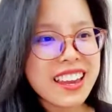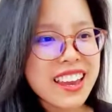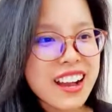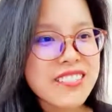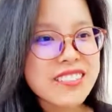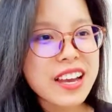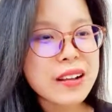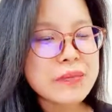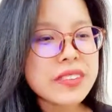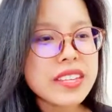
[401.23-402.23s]
Okay,
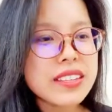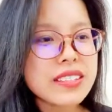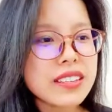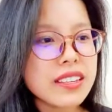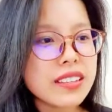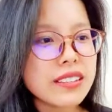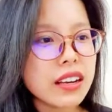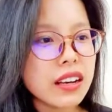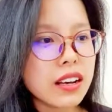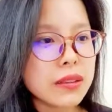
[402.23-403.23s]
this is
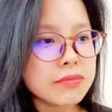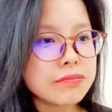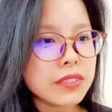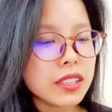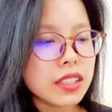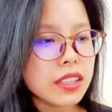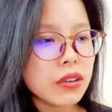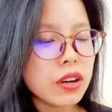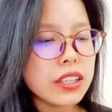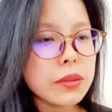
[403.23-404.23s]
a
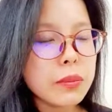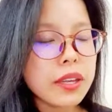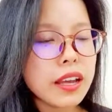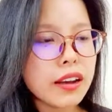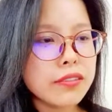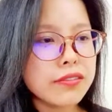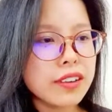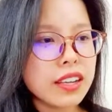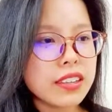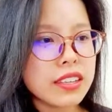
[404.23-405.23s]
little bit of
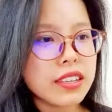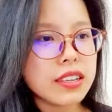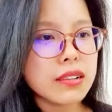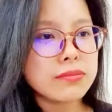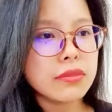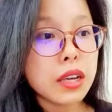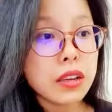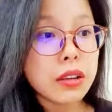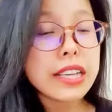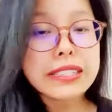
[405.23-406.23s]
the
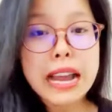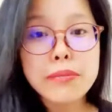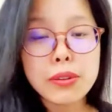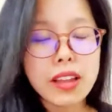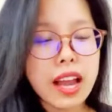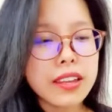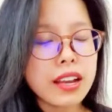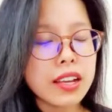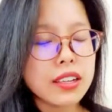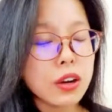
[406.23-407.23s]
example.
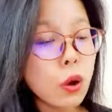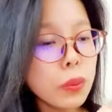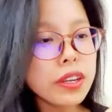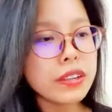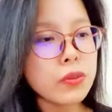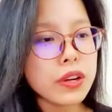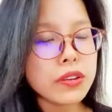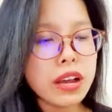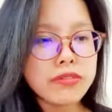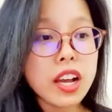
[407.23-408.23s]
I hope that when you
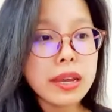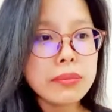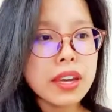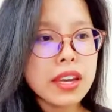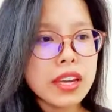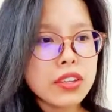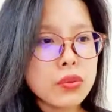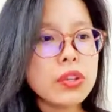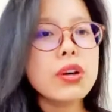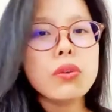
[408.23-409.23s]
have time, you
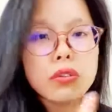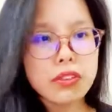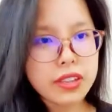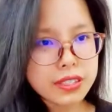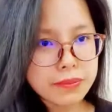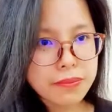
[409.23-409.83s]
would go over this.